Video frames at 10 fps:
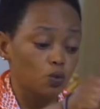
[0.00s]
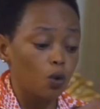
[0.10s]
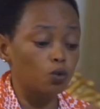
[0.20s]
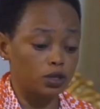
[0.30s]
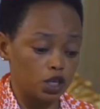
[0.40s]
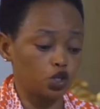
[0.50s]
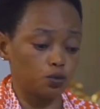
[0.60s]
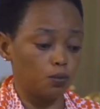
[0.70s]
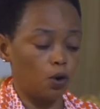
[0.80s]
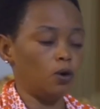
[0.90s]
when would they
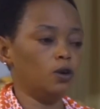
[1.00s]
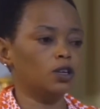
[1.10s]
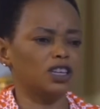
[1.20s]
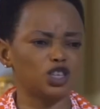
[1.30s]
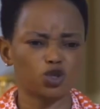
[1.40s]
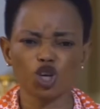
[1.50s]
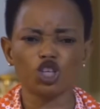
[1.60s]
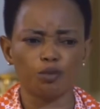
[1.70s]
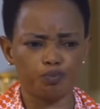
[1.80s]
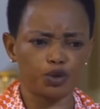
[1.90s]
small? Now so
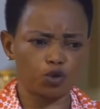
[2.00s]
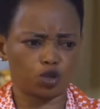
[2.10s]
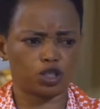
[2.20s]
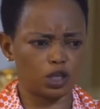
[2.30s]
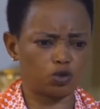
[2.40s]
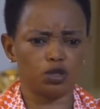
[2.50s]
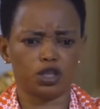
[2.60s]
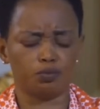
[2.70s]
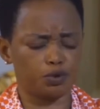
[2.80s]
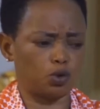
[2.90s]
they beat us, now so
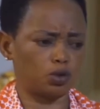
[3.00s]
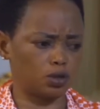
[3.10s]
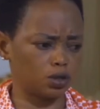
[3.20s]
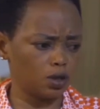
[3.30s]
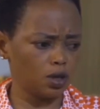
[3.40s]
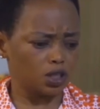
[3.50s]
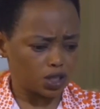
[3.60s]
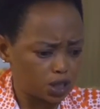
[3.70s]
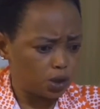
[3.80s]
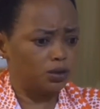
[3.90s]
they beat us.
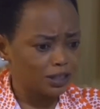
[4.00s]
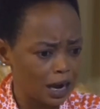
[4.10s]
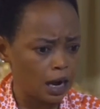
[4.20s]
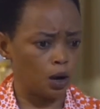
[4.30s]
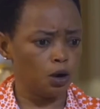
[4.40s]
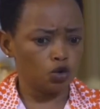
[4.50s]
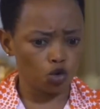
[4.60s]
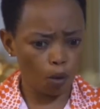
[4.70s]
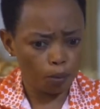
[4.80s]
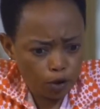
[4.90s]
Till now,
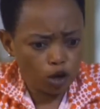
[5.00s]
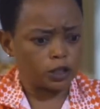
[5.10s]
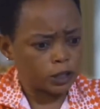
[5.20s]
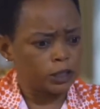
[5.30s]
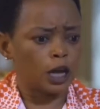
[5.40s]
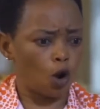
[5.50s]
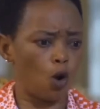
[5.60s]
your blood still dey